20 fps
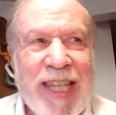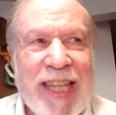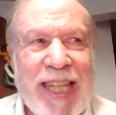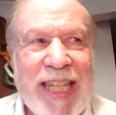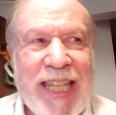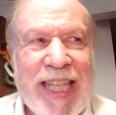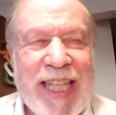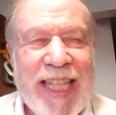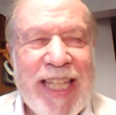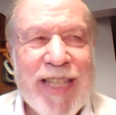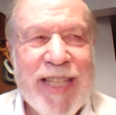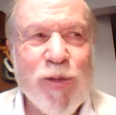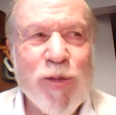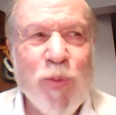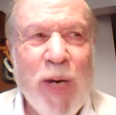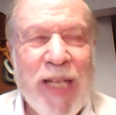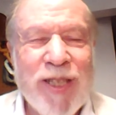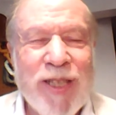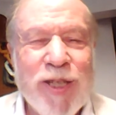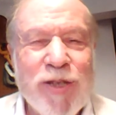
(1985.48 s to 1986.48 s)
the kids
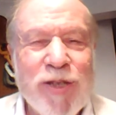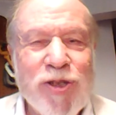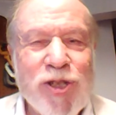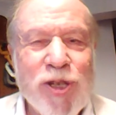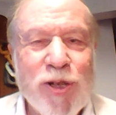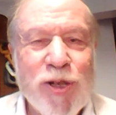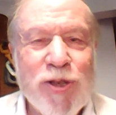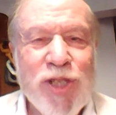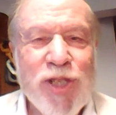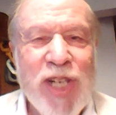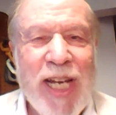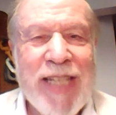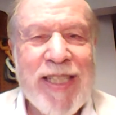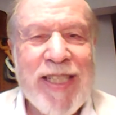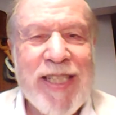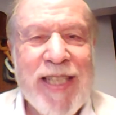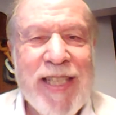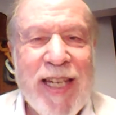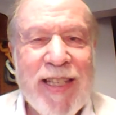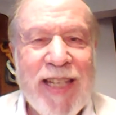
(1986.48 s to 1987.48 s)
went to church
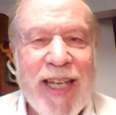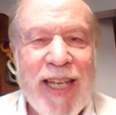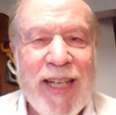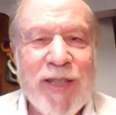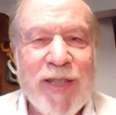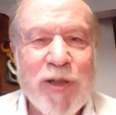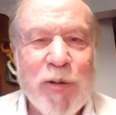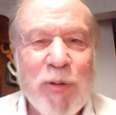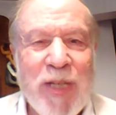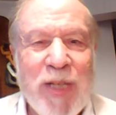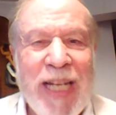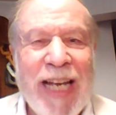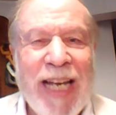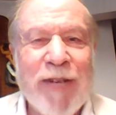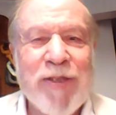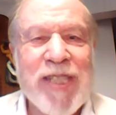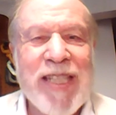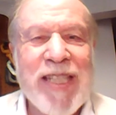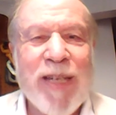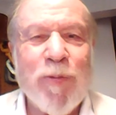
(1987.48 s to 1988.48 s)
on Sunday to
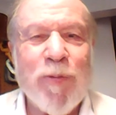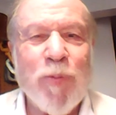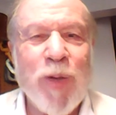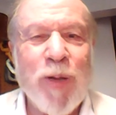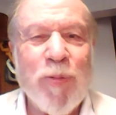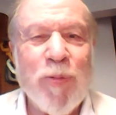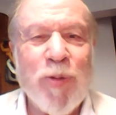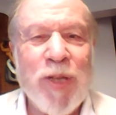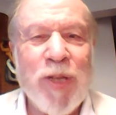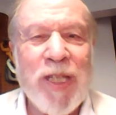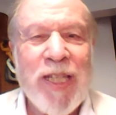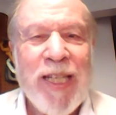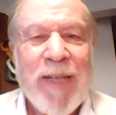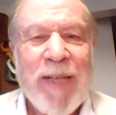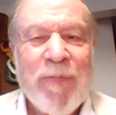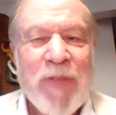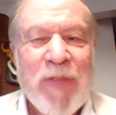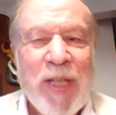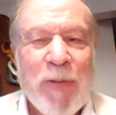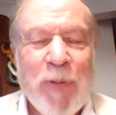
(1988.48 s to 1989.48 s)
announce that we would
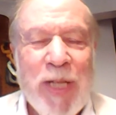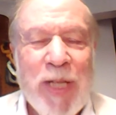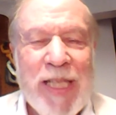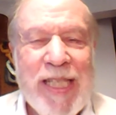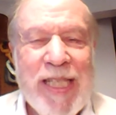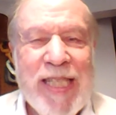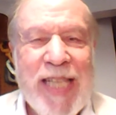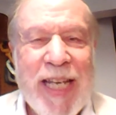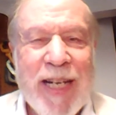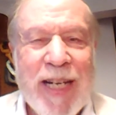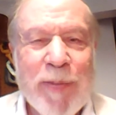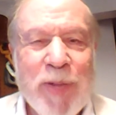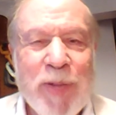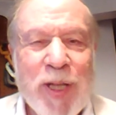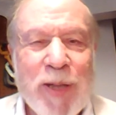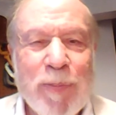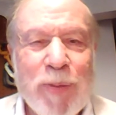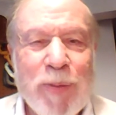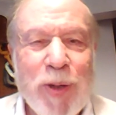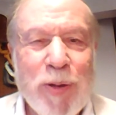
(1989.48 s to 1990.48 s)
we had set up
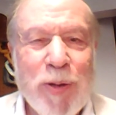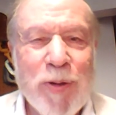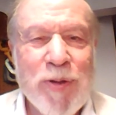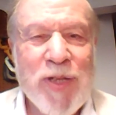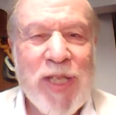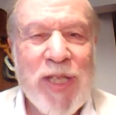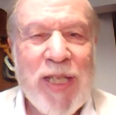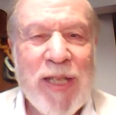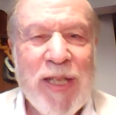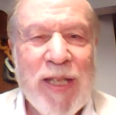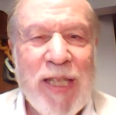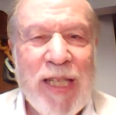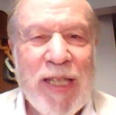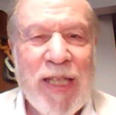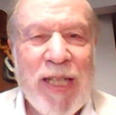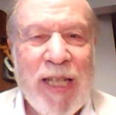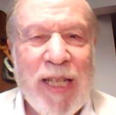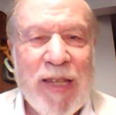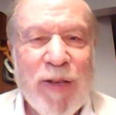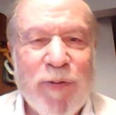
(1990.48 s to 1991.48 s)
the computers in a
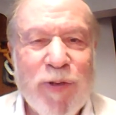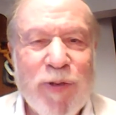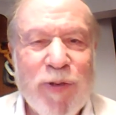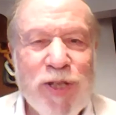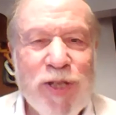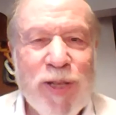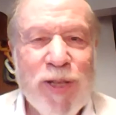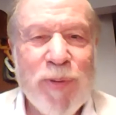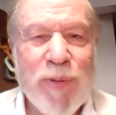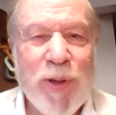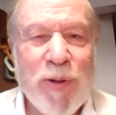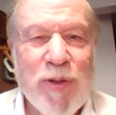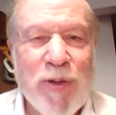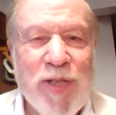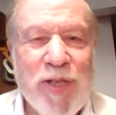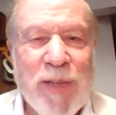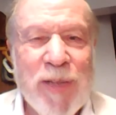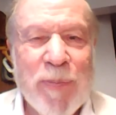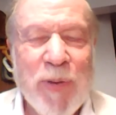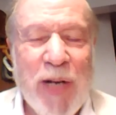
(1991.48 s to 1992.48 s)
in the first
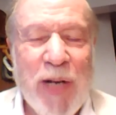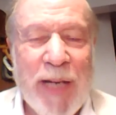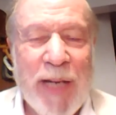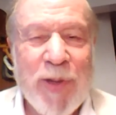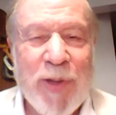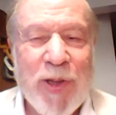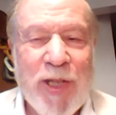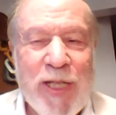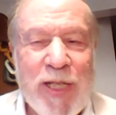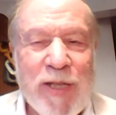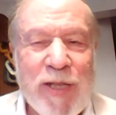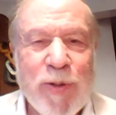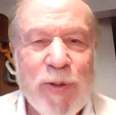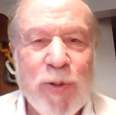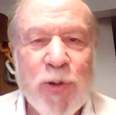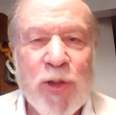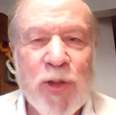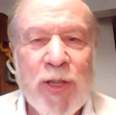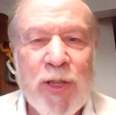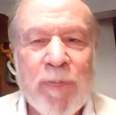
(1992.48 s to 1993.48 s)
computers in a primary
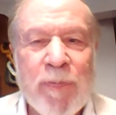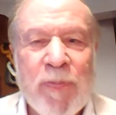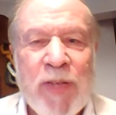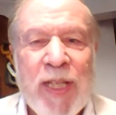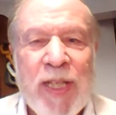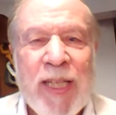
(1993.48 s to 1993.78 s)
school